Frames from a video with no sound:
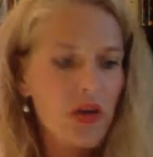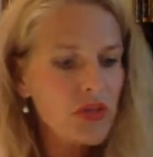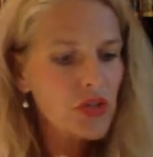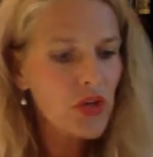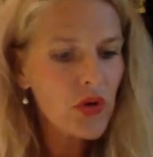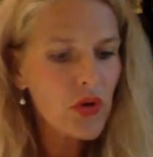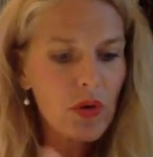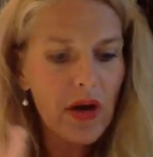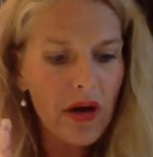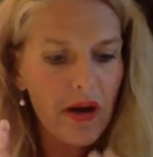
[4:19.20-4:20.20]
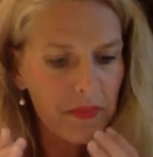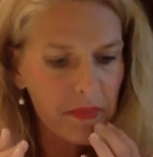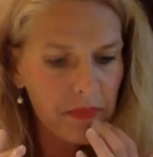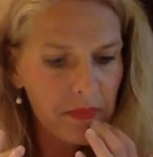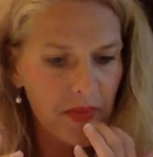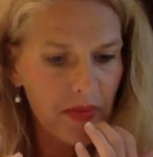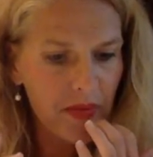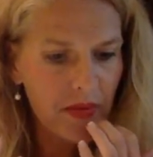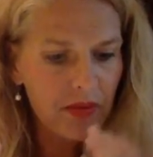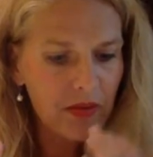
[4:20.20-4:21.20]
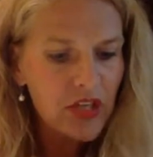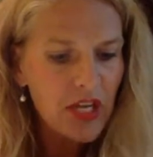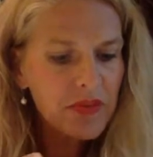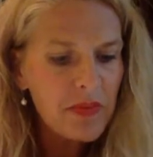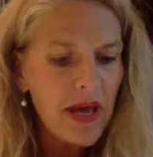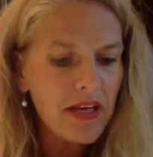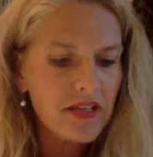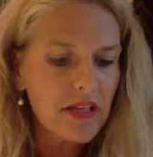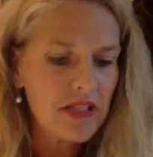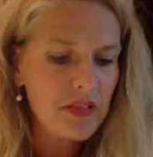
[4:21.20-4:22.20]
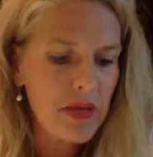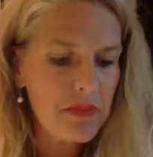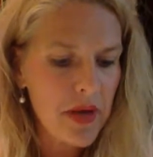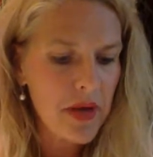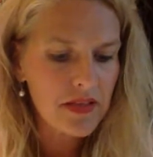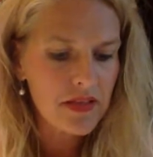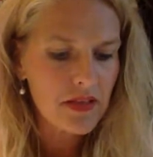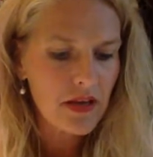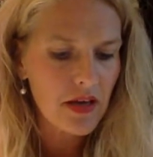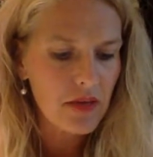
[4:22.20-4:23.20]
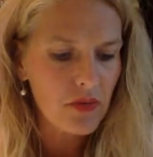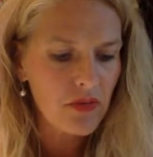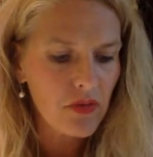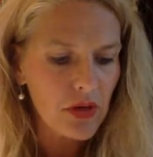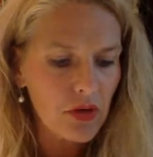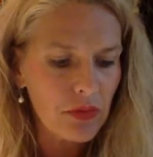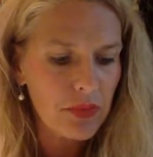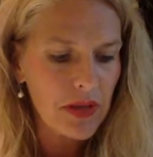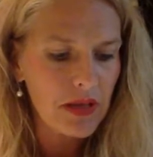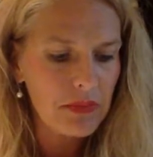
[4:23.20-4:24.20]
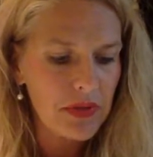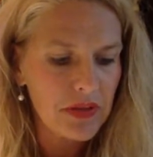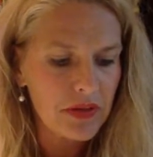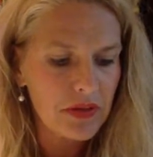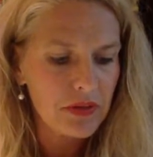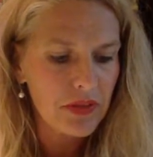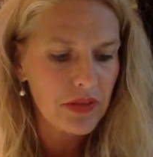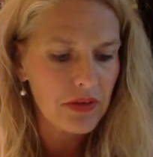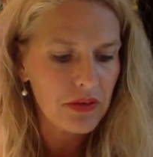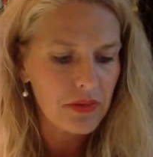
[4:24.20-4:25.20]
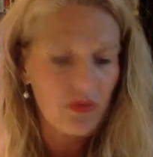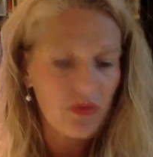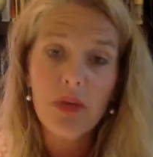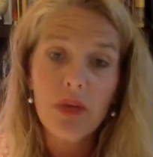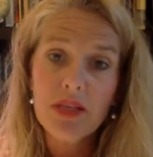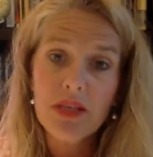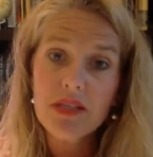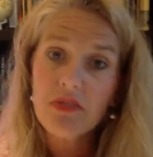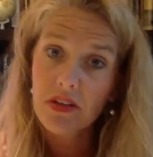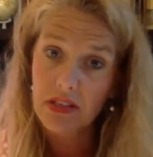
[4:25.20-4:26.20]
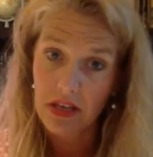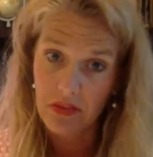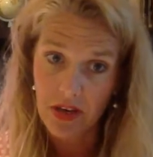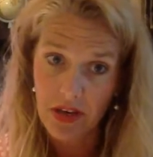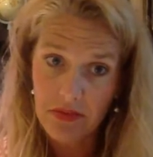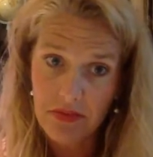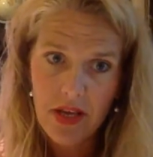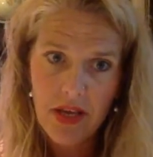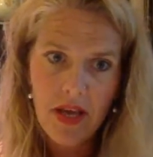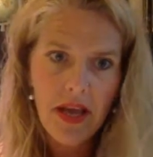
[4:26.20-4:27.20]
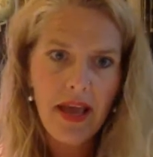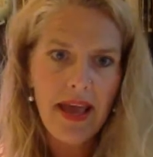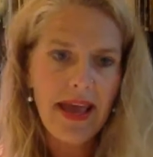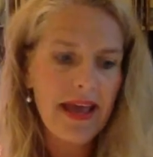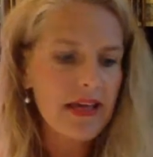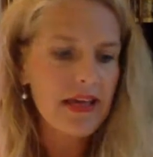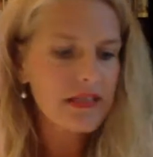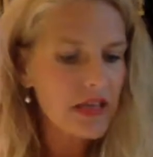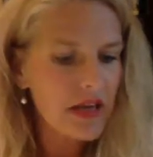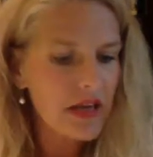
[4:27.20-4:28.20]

So James Madison had spent months reviewing European political theory before he went to Philadelphia, and